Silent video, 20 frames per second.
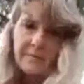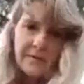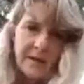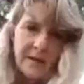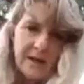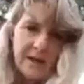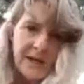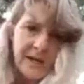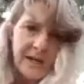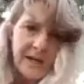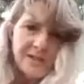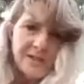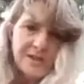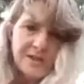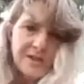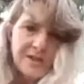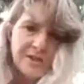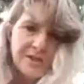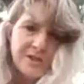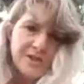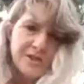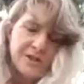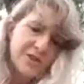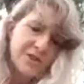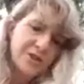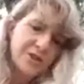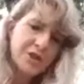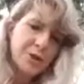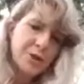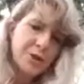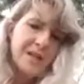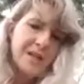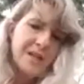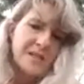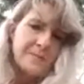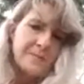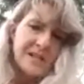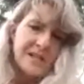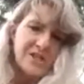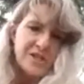and do it
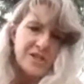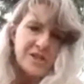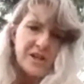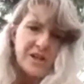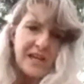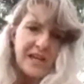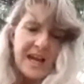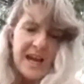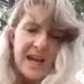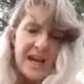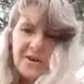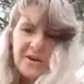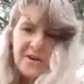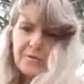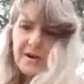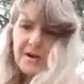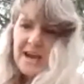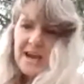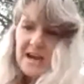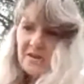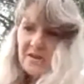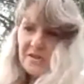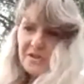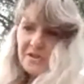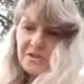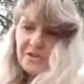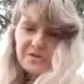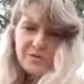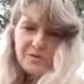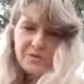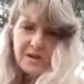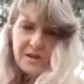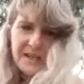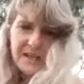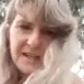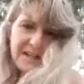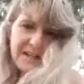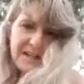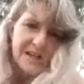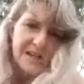as much as I can around
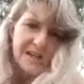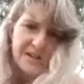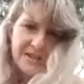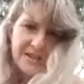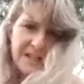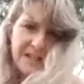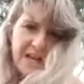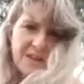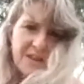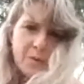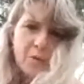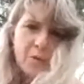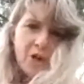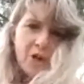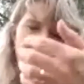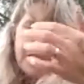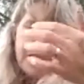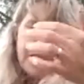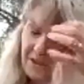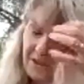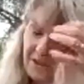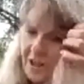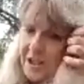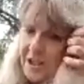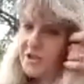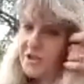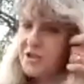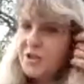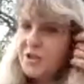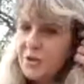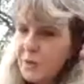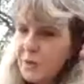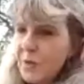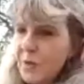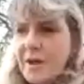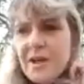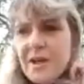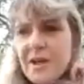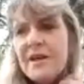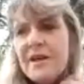the other work that I do.
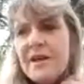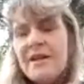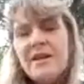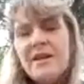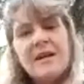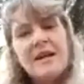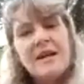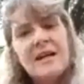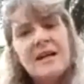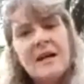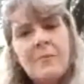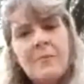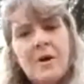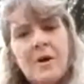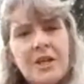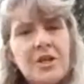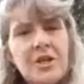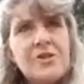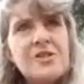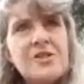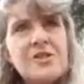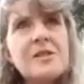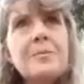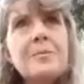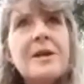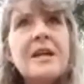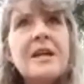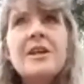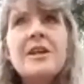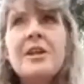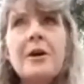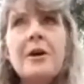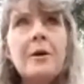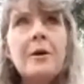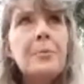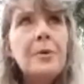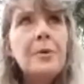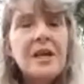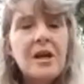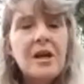I used to be,
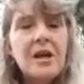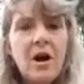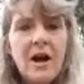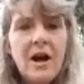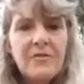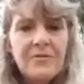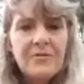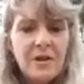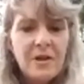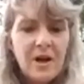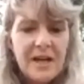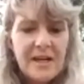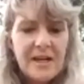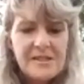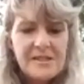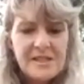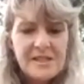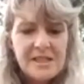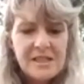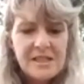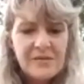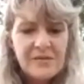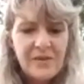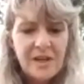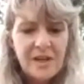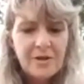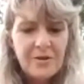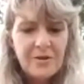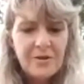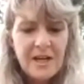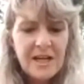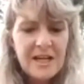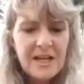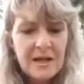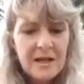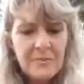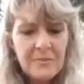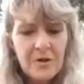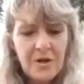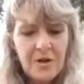a pretty high flyer, 6-figure
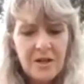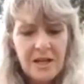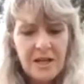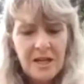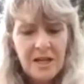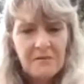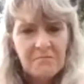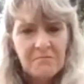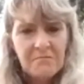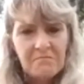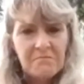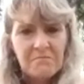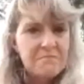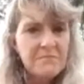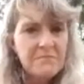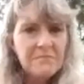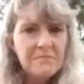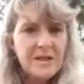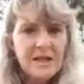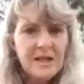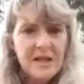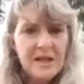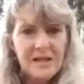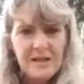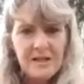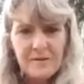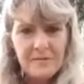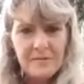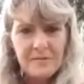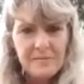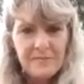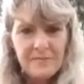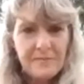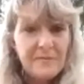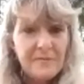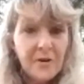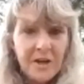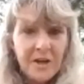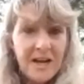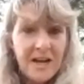income earning uh,
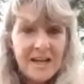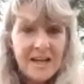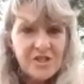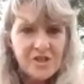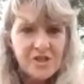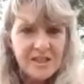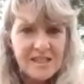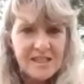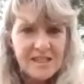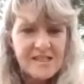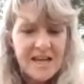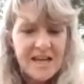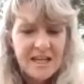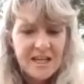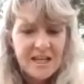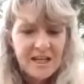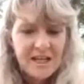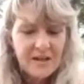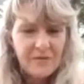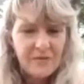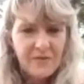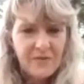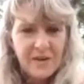financial executive.